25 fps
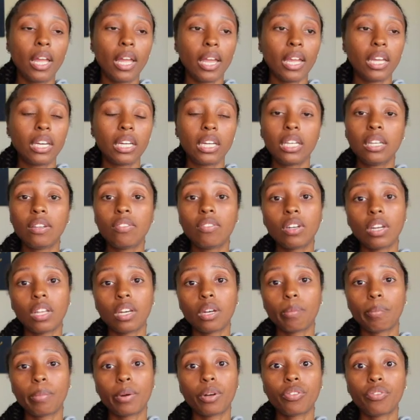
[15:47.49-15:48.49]
and even in
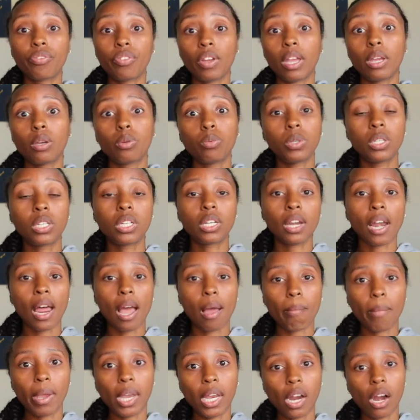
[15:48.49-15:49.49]
a buffet we could
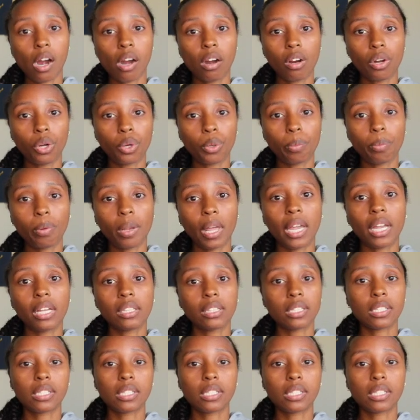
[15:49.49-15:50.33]
not make our own plate.